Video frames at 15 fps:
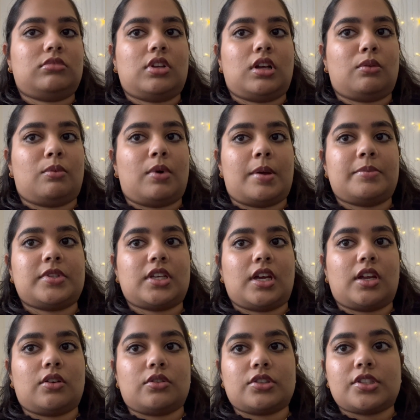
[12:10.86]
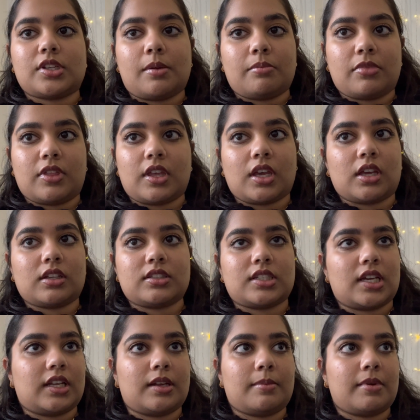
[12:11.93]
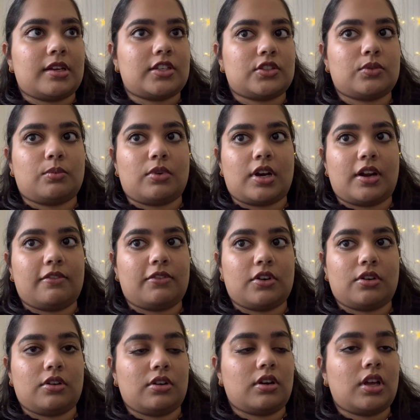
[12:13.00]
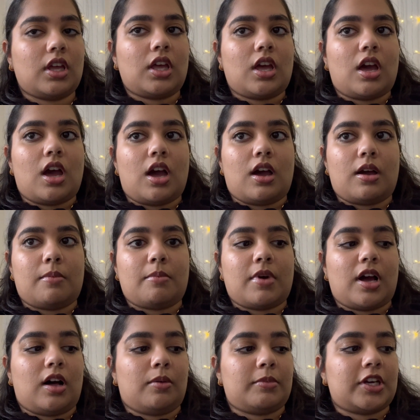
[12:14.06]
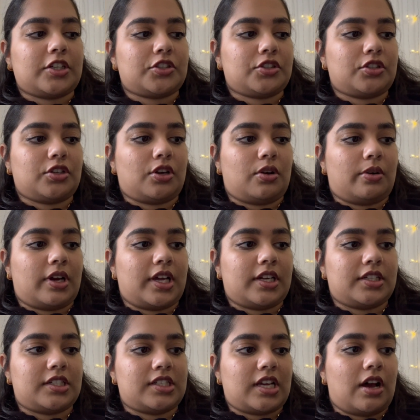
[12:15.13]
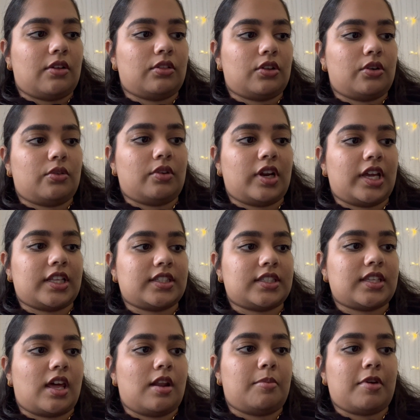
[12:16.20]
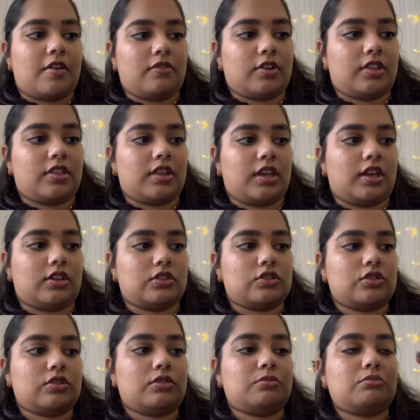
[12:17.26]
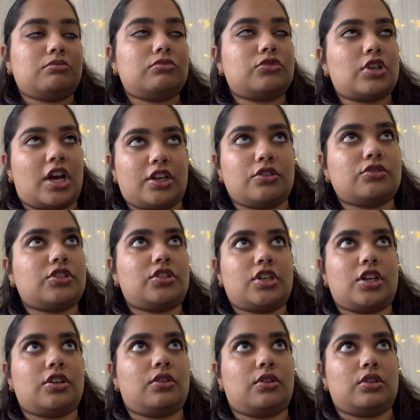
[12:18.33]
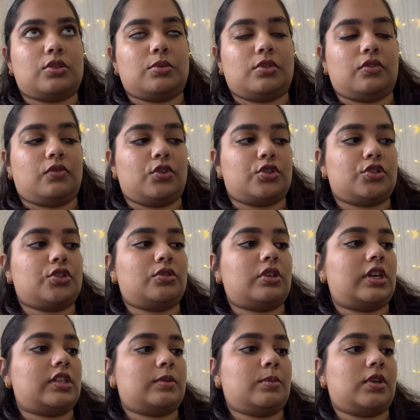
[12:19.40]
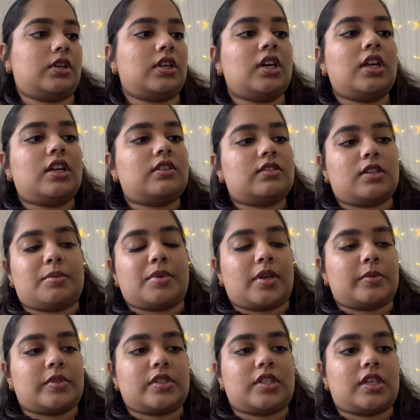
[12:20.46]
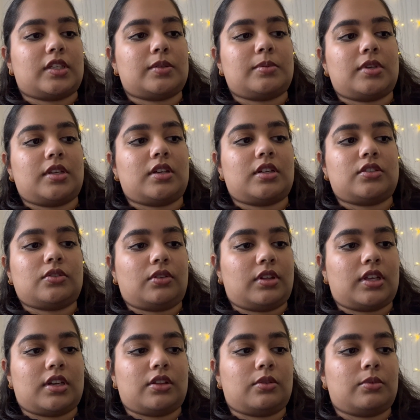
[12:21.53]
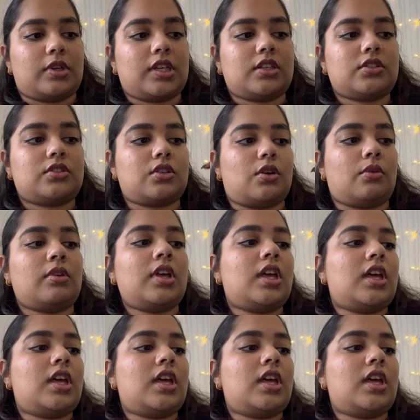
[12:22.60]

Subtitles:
website or something, database, whatever, I'll make sure to go ahead and download and set up everything. I usually try to do this in the first 2 days, but sometimes it takes me until the end of the week. So